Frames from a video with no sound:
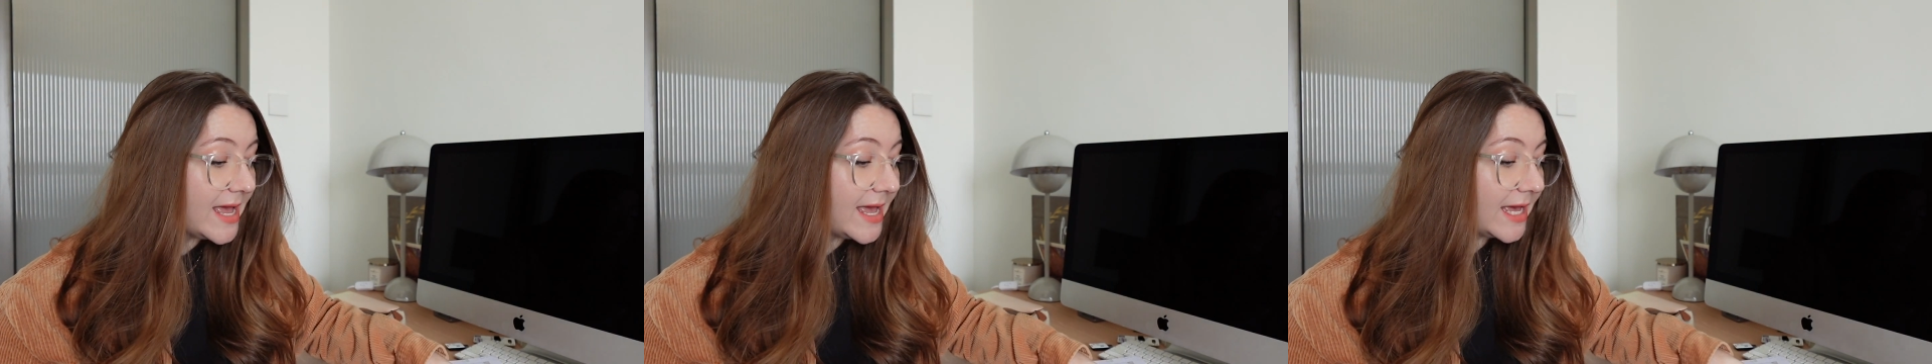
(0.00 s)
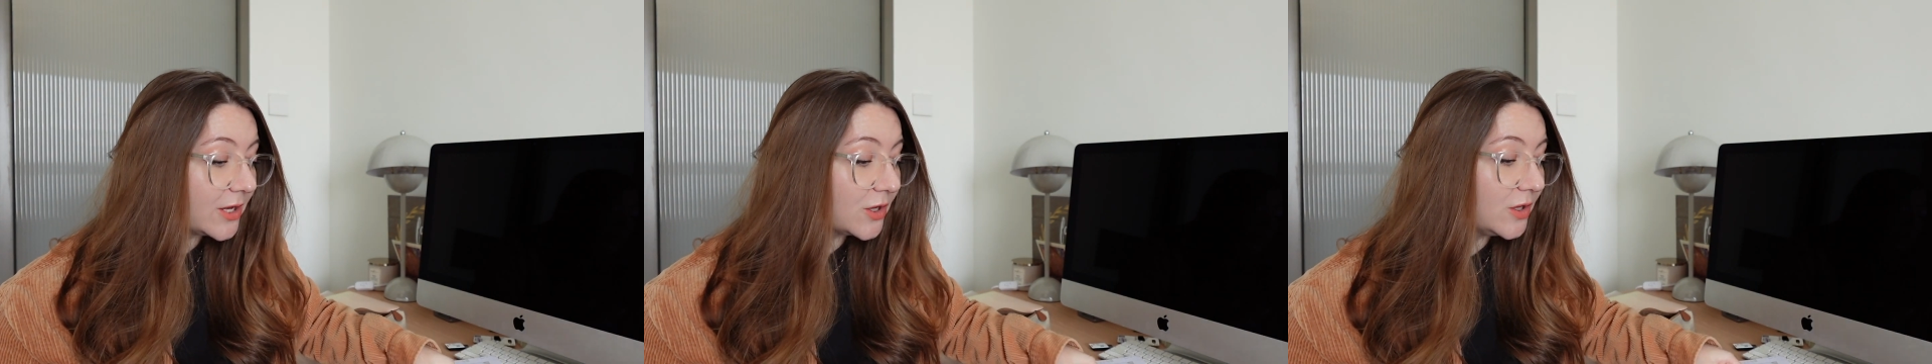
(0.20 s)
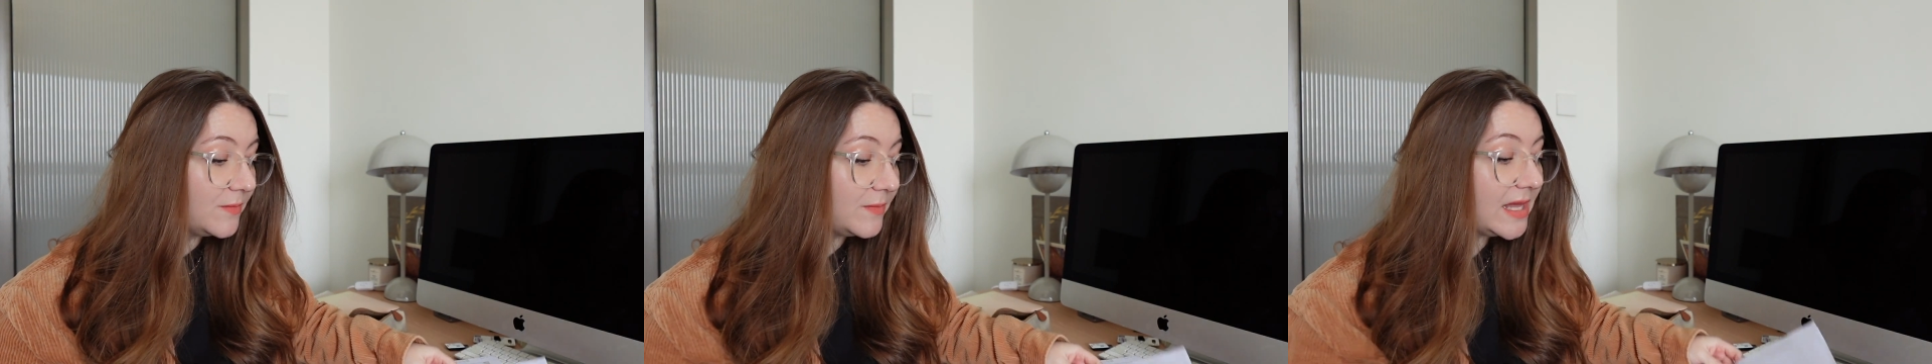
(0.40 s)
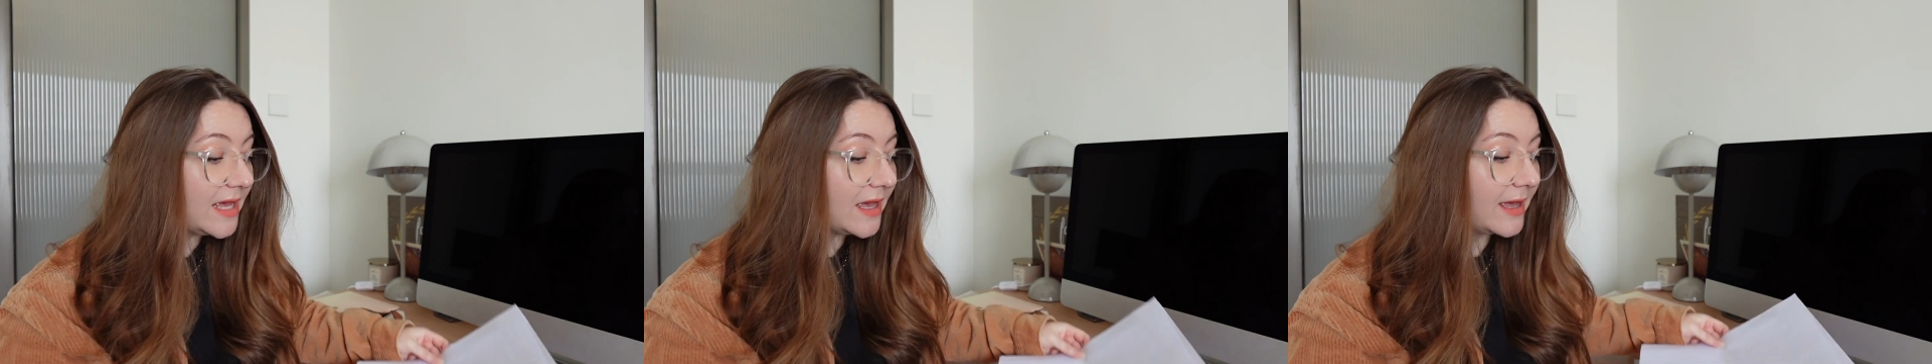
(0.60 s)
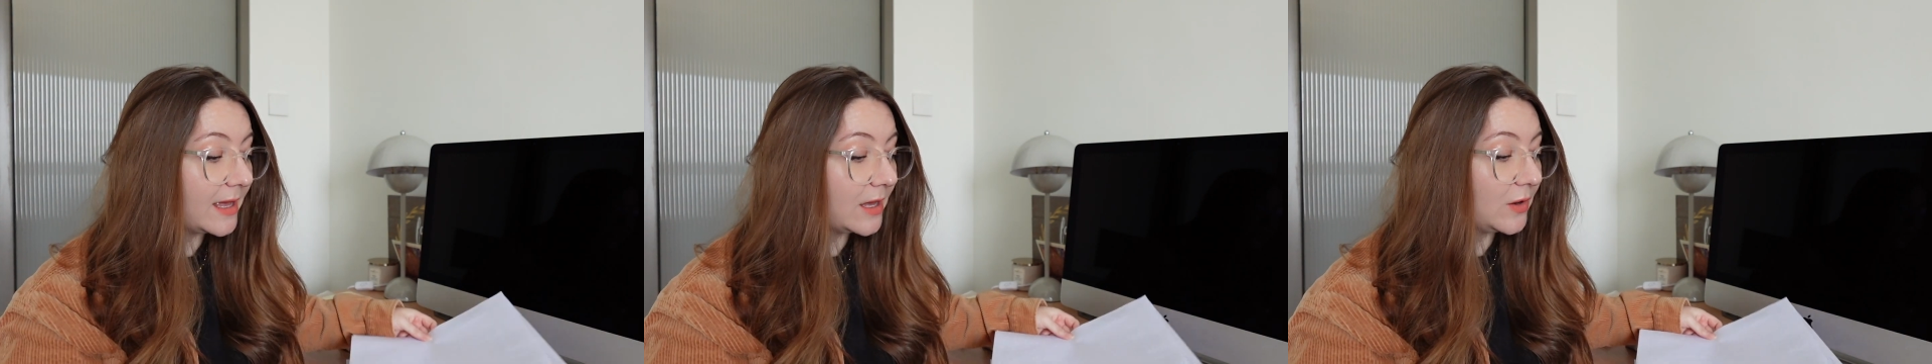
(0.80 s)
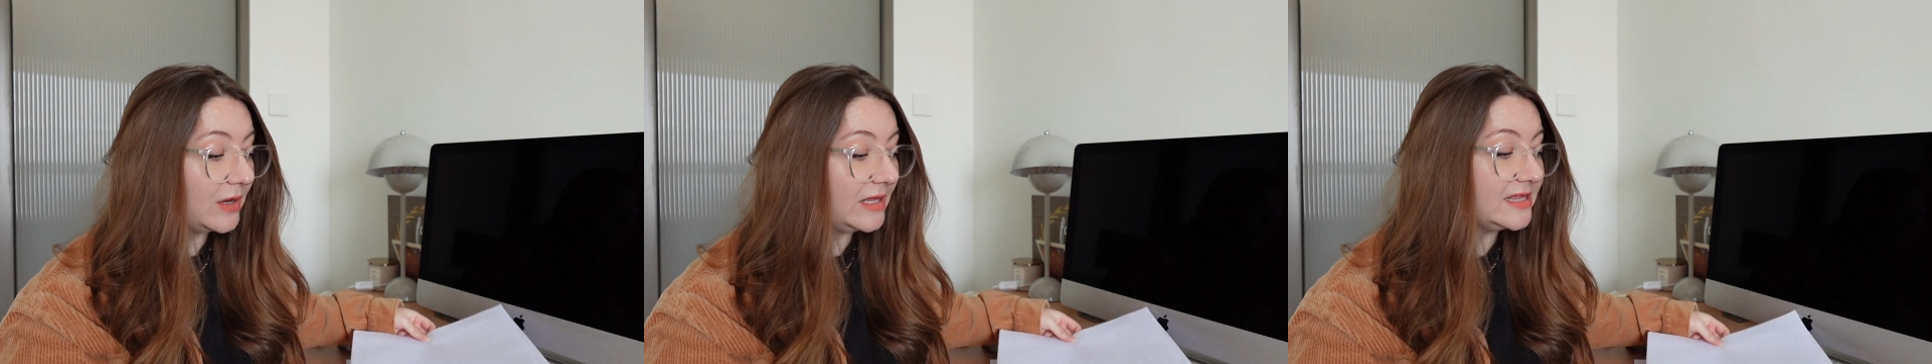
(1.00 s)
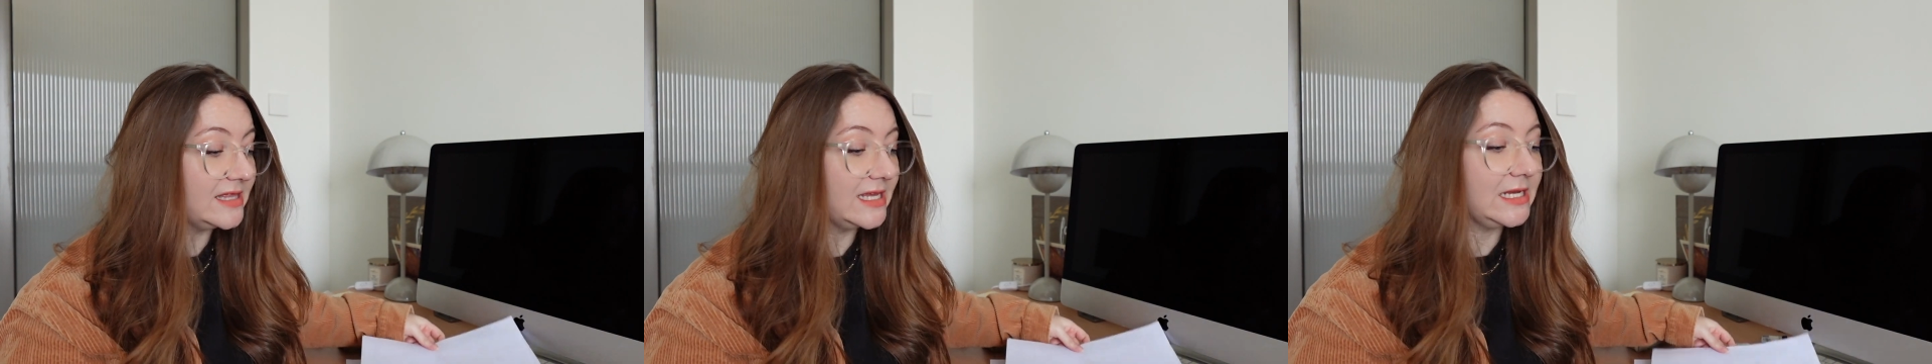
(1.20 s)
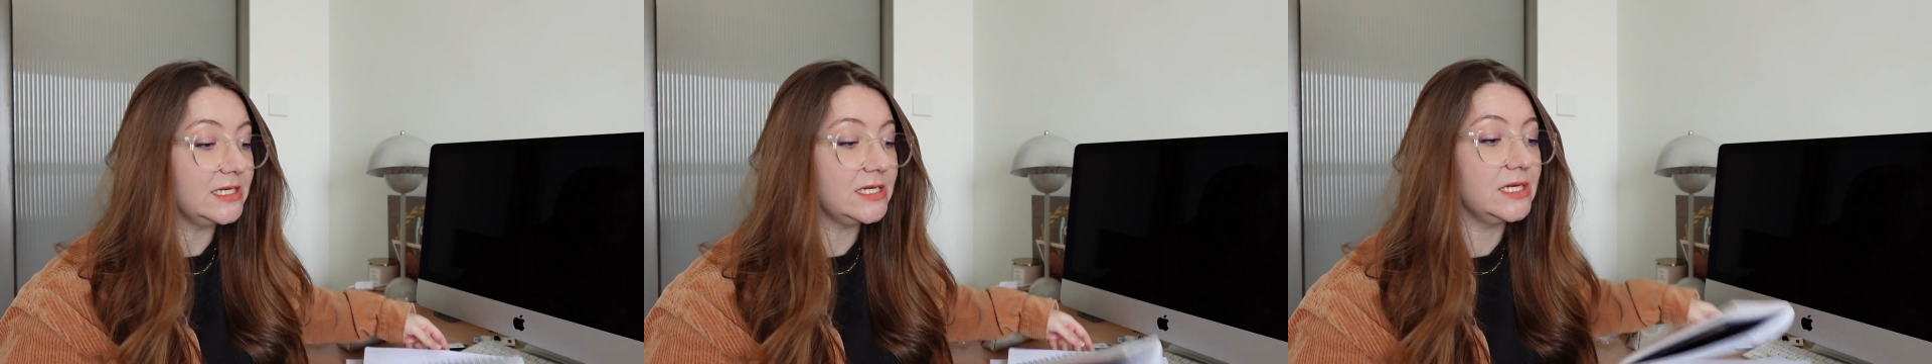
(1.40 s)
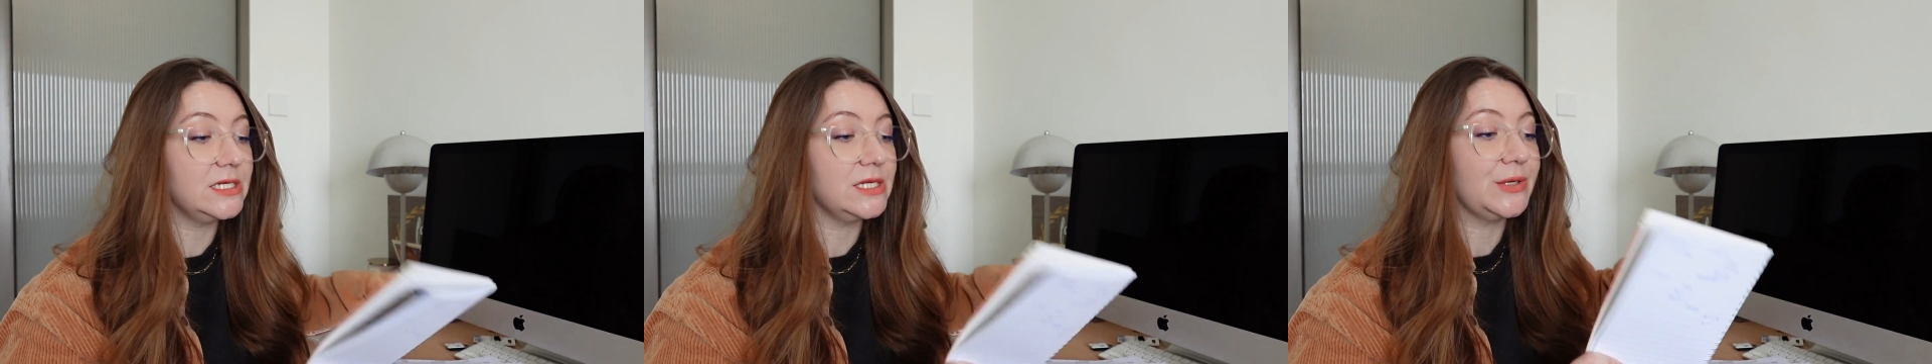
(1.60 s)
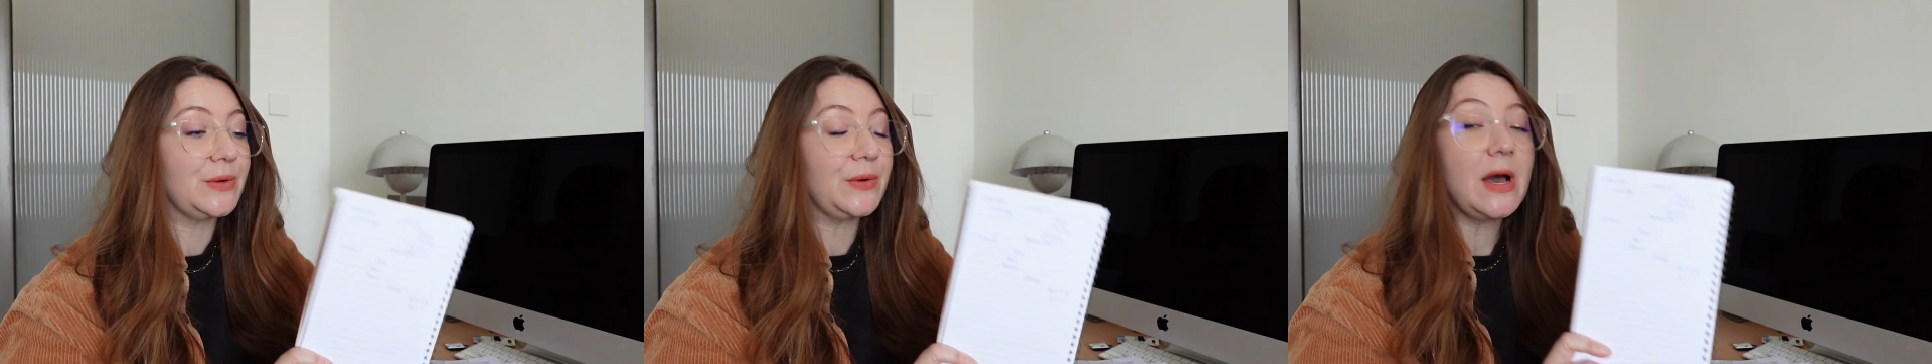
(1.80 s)
it could be a good thing to
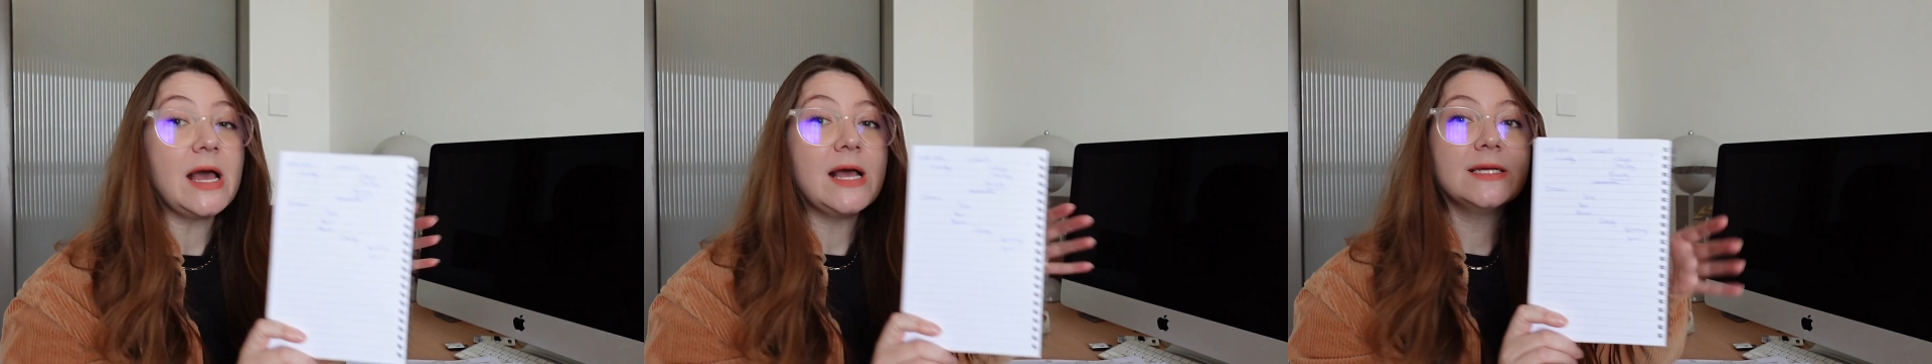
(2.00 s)
do.